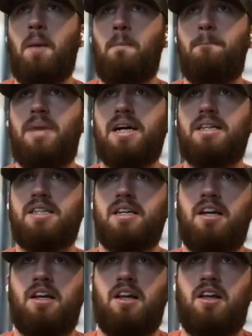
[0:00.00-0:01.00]
But
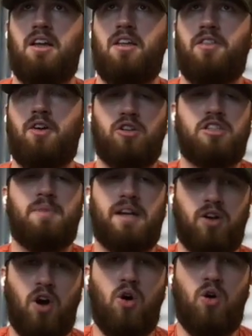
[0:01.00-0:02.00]
the
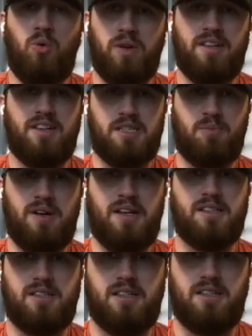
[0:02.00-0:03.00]
ultimate goal within a sprint
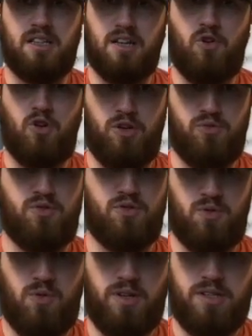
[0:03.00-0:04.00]
is to deliver user
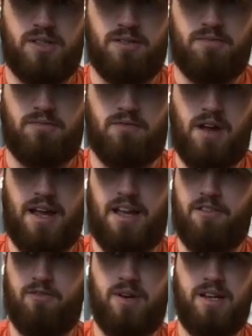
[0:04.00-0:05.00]
stories, right?
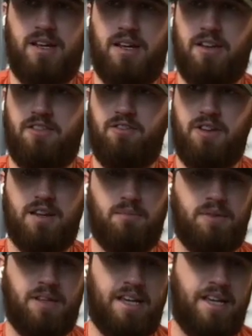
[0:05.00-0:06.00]
If we
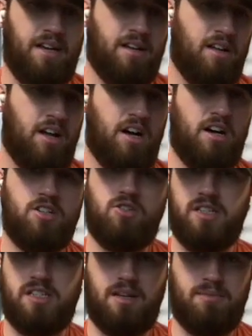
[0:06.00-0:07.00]
complete
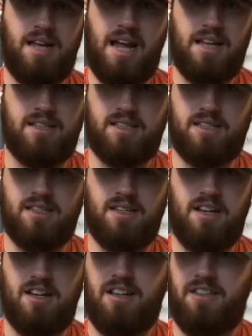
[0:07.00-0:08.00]
100 subtasks
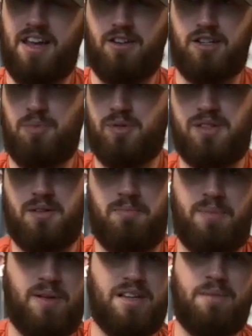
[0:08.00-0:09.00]
that are supposed to
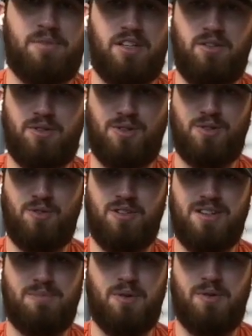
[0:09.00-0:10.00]
build up to user
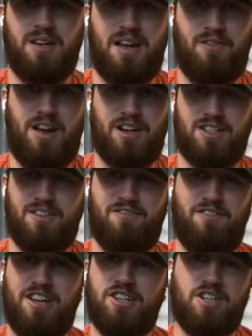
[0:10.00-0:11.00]
stories, but we never actually
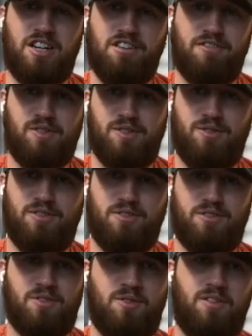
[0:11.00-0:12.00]
finish any of those
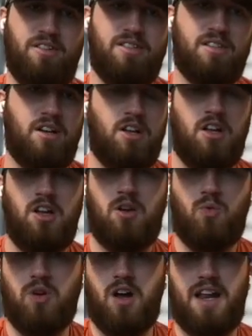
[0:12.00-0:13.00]
user stories,
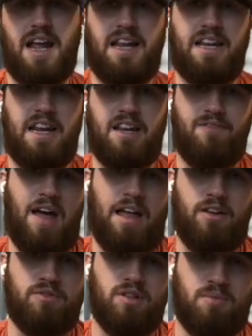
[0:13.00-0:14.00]
we're not adding any
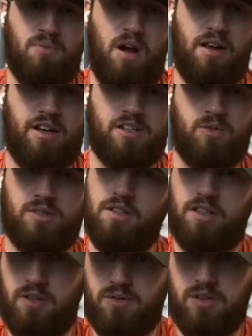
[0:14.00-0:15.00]
value to the product or
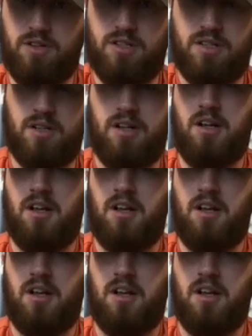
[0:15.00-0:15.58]
to the users.